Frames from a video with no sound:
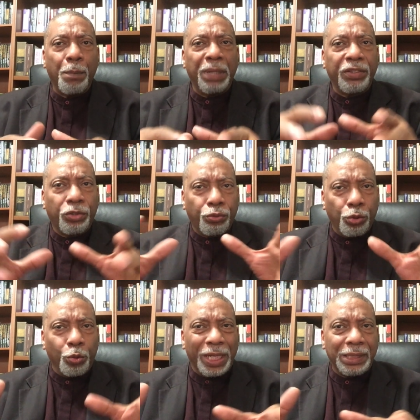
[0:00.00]
but
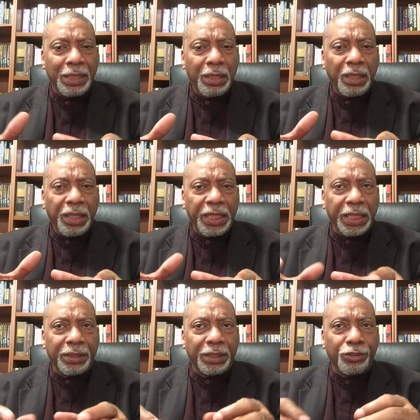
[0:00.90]
through it, he
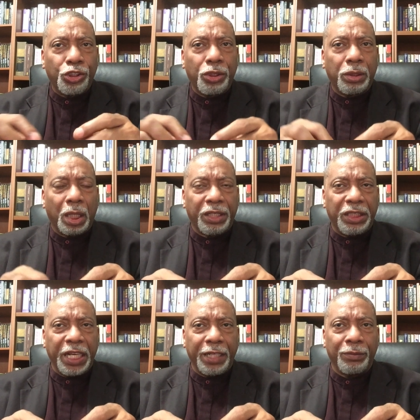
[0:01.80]
is
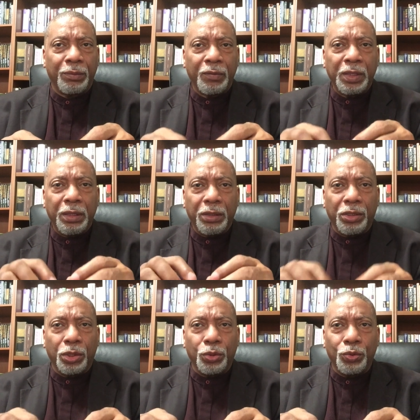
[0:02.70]
instructing
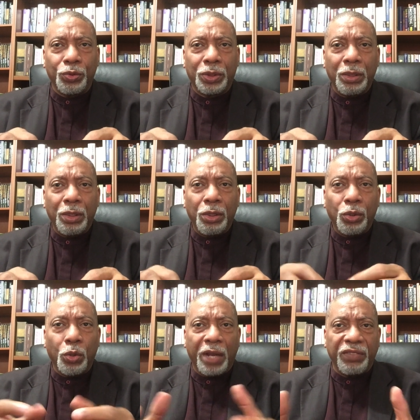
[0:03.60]
those
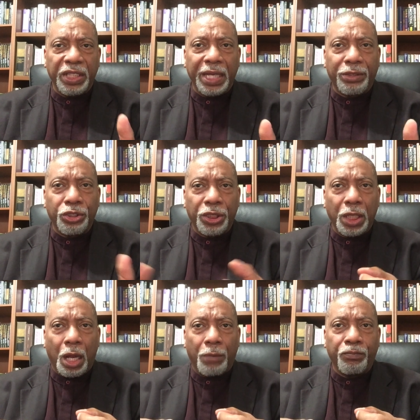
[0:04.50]
who have yet to
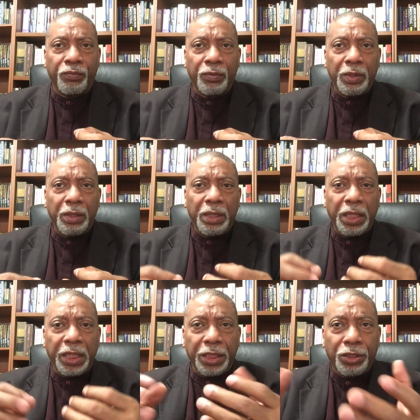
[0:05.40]
come.
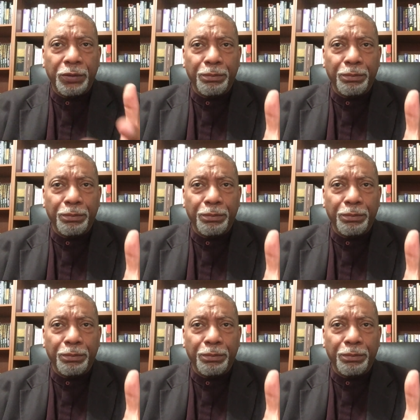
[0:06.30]
He's